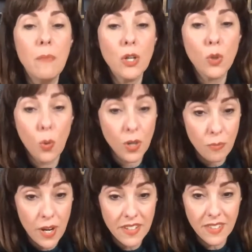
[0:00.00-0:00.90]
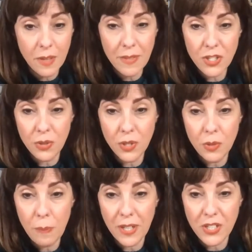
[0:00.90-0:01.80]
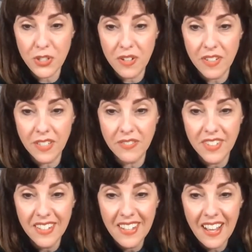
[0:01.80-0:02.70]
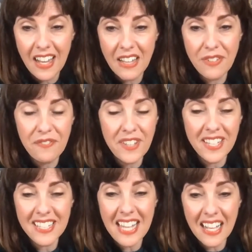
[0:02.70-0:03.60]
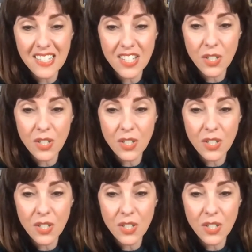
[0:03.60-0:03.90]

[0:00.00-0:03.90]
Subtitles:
cornbread. Let me show you a picture of it. I have a fantastic